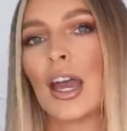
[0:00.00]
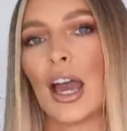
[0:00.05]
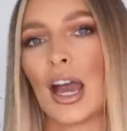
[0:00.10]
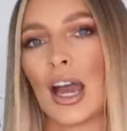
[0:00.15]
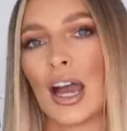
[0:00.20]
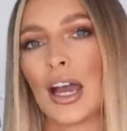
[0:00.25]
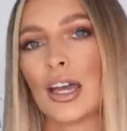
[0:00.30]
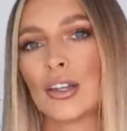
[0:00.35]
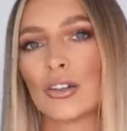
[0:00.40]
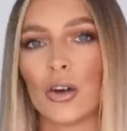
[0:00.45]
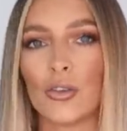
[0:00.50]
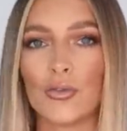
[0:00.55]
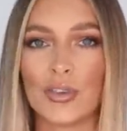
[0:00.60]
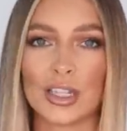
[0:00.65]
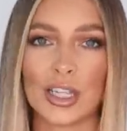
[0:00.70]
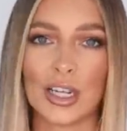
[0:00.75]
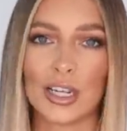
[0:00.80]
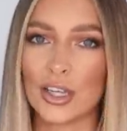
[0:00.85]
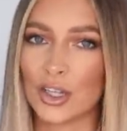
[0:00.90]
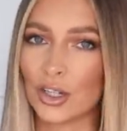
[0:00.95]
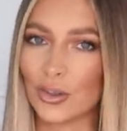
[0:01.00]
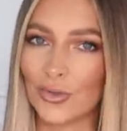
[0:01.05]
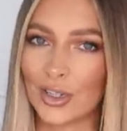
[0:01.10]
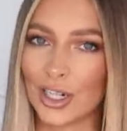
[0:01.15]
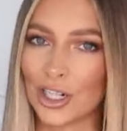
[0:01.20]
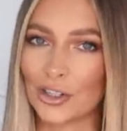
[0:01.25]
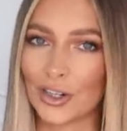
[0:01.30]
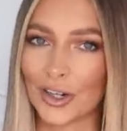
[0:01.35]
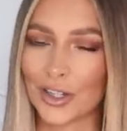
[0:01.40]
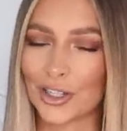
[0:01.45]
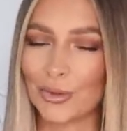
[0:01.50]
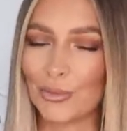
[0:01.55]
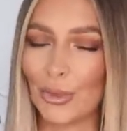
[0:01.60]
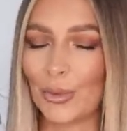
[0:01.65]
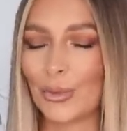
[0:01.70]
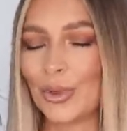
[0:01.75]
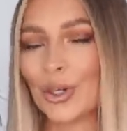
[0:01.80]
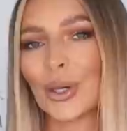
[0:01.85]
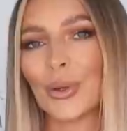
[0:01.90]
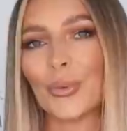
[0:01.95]
And obviously you can really dress them
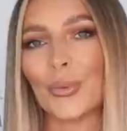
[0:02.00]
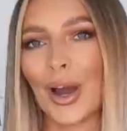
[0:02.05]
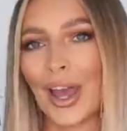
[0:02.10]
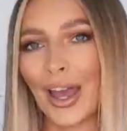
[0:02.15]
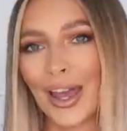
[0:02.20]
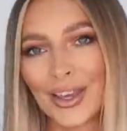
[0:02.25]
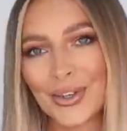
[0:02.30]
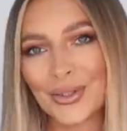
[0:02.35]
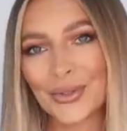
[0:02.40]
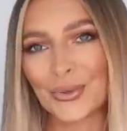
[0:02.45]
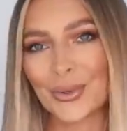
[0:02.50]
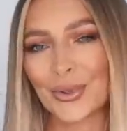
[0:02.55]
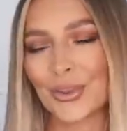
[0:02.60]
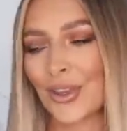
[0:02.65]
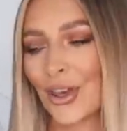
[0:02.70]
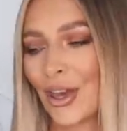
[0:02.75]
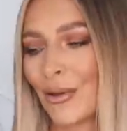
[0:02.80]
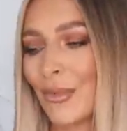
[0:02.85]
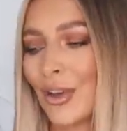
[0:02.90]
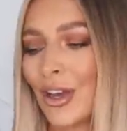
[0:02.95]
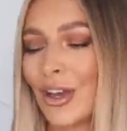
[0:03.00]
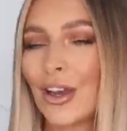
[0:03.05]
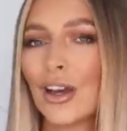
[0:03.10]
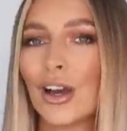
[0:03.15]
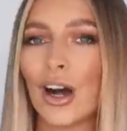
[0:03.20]
up, you can wear heels with them.